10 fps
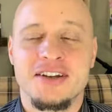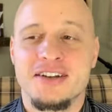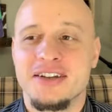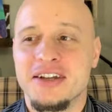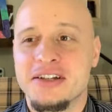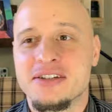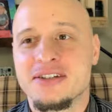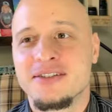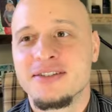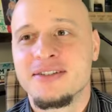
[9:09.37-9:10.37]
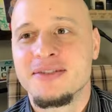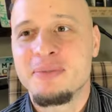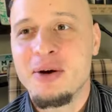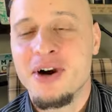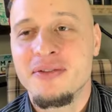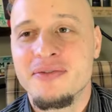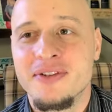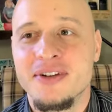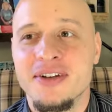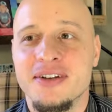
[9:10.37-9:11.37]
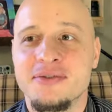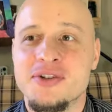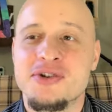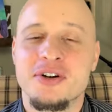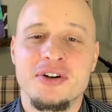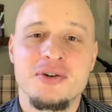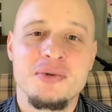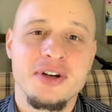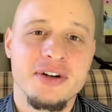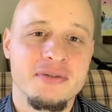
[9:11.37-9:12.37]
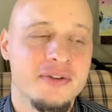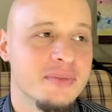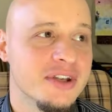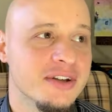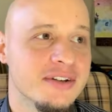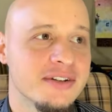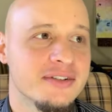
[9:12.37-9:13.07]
I think that's, my wife struck a chord there with me.